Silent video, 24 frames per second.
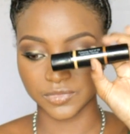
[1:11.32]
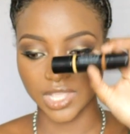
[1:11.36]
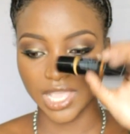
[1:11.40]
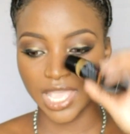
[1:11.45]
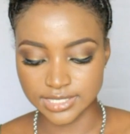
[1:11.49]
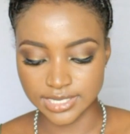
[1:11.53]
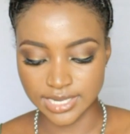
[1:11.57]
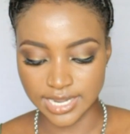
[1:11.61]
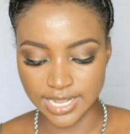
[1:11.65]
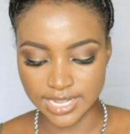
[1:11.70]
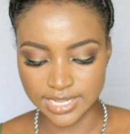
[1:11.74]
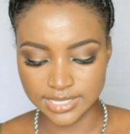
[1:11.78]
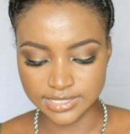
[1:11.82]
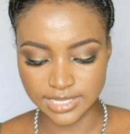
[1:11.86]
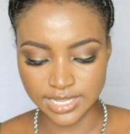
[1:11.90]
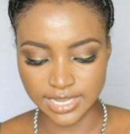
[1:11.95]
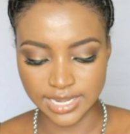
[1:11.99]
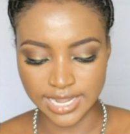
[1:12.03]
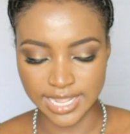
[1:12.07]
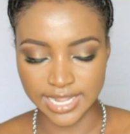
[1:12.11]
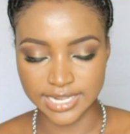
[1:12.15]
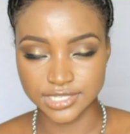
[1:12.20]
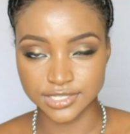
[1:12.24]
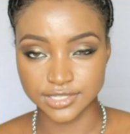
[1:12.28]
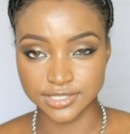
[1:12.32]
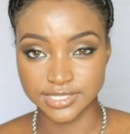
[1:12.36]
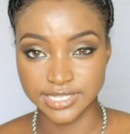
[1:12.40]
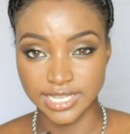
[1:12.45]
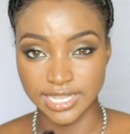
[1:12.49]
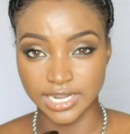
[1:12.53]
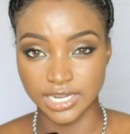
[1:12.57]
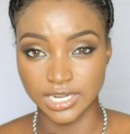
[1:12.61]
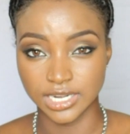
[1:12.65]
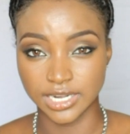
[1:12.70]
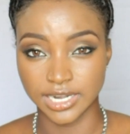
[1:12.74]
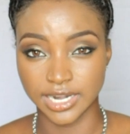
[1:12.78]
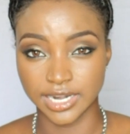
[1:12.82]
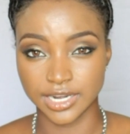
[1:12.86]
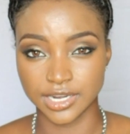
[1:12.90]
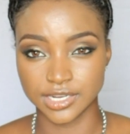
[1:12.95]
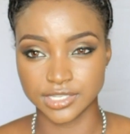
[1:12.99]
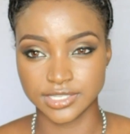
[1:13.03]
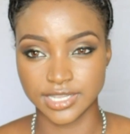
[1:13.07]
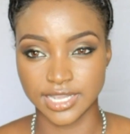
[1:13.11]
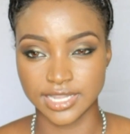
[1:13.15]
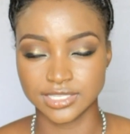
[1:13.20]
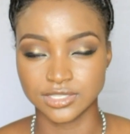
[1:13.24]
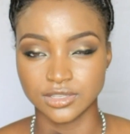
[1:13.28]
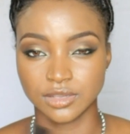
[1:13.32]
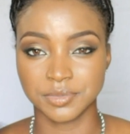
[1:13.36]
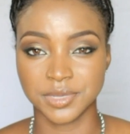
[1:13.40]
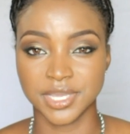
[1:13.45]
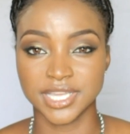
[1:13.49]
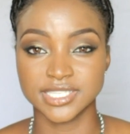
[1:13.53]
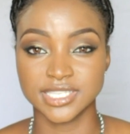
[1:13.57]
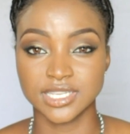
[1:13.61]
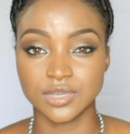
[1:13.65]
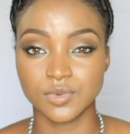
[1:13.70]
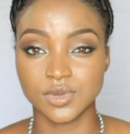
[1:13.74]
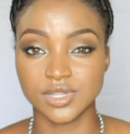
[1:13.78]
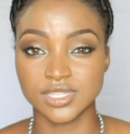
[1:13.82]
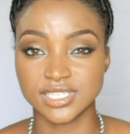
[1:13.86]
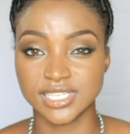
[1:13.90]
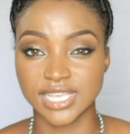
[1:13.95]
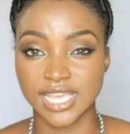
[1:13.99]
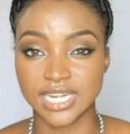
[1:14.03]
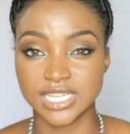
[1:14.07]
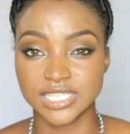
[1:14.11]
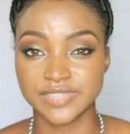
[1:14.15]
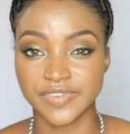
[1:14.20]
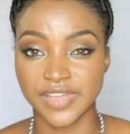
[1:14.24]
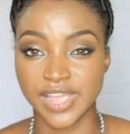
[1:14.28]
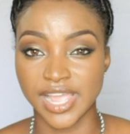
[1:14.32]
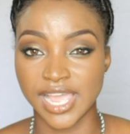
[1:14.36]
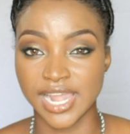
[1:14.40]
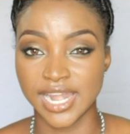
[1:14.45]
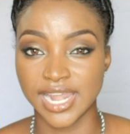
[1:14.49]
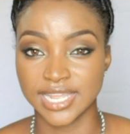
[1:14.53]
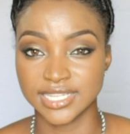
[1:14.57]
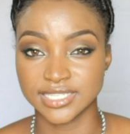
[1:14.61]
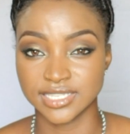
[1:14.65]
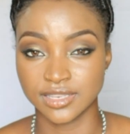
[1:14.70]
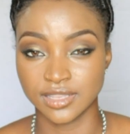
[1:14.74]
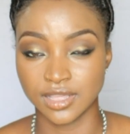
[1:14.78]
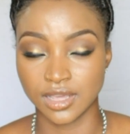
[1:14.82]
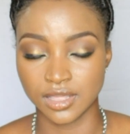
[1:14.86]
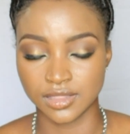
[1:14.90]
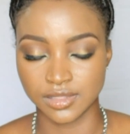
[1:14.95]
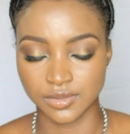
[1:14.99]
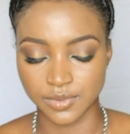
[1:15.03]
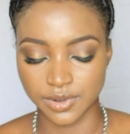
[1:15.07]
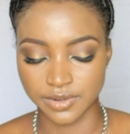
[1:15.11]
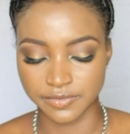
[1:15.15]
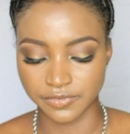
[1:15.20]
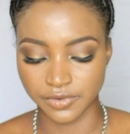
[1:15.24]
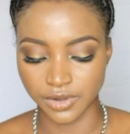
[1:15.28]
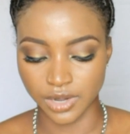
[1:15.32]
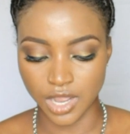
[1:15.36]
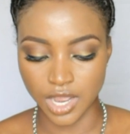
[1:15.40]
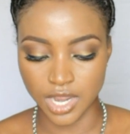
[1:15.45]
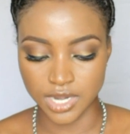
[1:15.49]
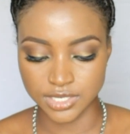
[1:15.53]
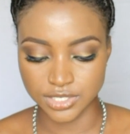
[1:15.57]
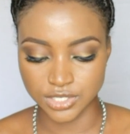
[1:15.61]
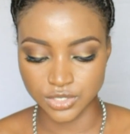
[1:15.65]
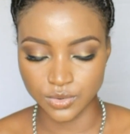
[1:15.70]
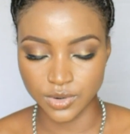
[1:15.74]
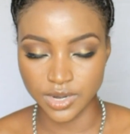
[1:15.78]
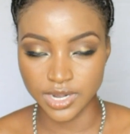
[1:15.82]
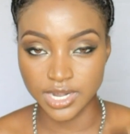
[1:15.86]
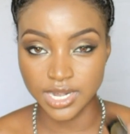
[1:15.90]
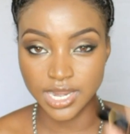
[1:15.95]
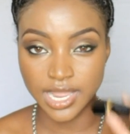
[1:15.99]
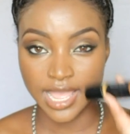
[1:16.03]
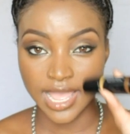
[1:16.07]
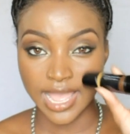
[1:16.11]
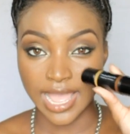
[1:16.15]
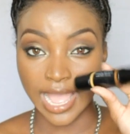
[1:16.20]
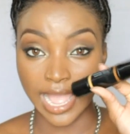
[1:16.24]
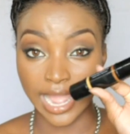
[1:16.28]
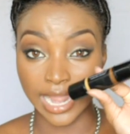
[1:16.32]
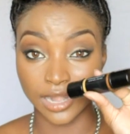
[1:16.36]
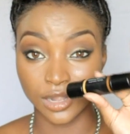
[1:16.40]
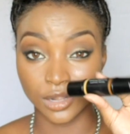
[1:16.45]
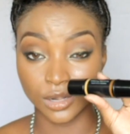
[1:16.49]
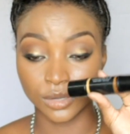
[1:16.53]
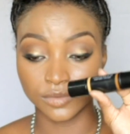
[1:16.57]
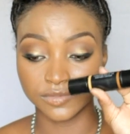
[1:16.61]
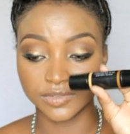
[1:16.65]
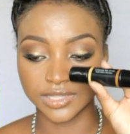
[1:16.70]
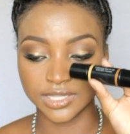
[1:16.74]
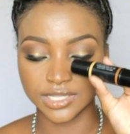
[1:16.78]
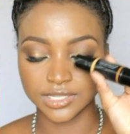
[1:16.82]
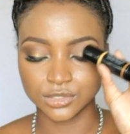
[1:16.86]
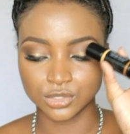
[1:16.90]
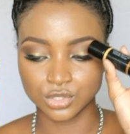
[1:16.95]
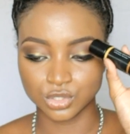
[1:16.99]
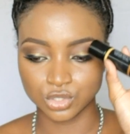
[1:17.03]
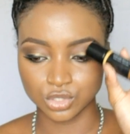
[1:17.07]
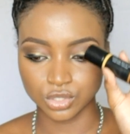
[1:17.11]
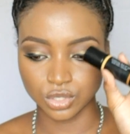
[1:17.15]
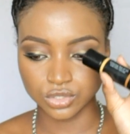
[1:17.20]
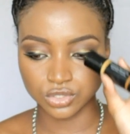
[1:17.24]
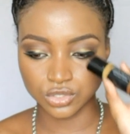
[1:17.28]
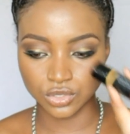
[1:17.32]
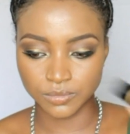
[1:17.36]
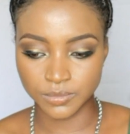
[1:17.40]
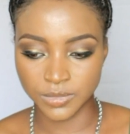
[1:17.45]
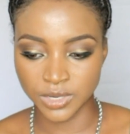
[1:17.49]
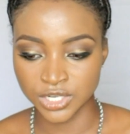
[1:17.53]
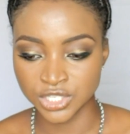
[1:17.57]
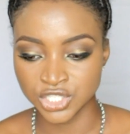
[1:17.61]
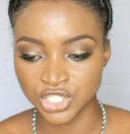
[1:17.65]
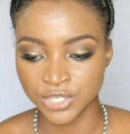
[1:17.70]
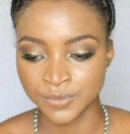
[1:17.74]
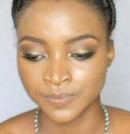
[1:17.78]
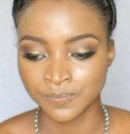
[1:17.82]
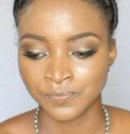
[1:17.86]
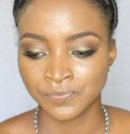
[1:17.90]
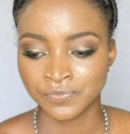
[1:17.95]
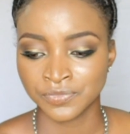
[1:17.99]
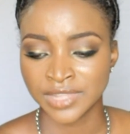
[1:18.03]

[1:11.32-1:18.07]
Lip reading: It has a lighter side and a darker side, so I'm guessing one side is for highlights and the other one for contour. I love this so much.